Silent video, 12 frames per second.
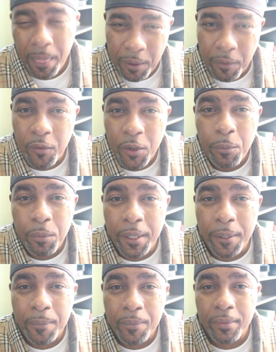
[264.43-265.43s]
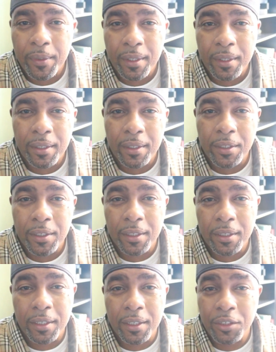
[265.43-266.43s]
You feel me?
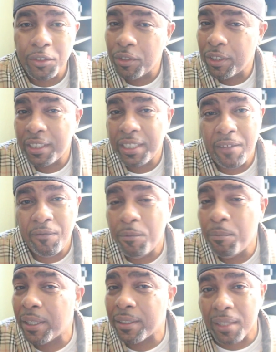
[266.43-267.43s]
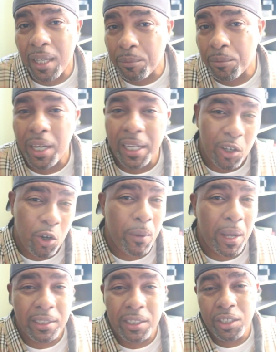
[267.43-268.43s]
Because you understand, if you mess up, you got to go
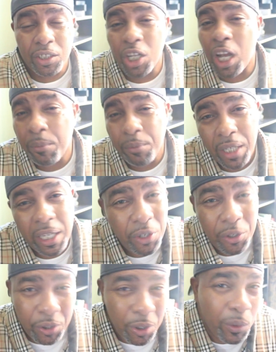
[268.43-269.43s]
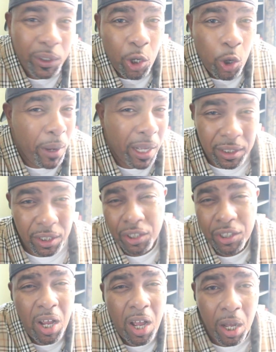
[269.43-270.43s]
back to your job. And I know you don't want to go back to
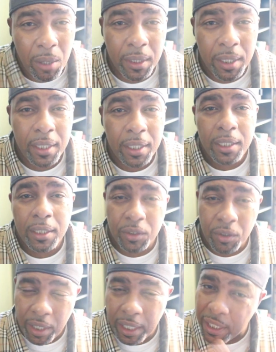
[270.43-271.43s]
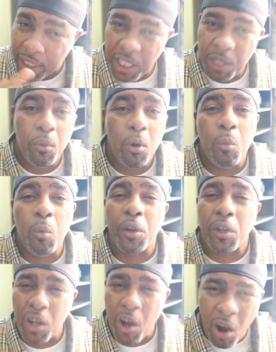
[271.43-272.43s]
your job. So you got to keep on
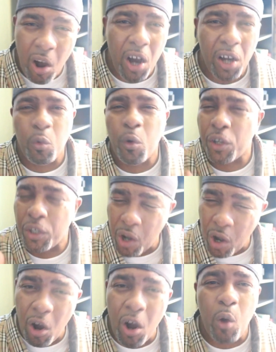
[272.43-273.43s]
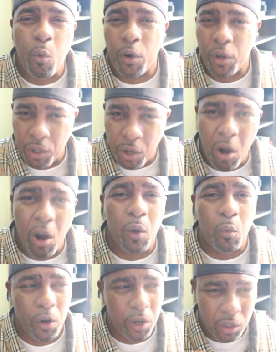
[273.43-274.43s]
working hard, working hard, working
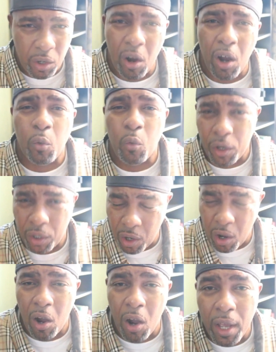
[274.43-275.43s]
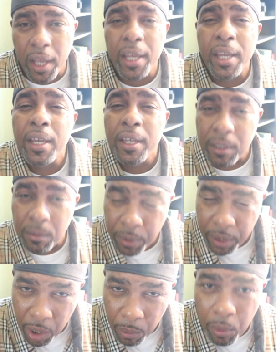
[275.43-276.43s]
hard, working hard, working hard to
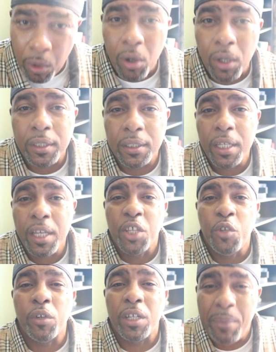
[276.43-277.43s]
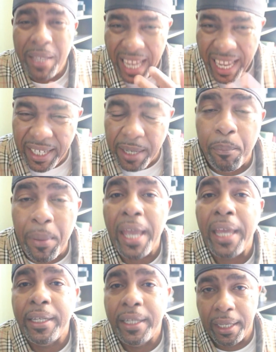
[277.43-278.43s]
be your boss. You want to be
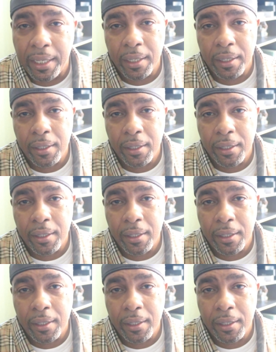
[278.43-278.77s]
independent.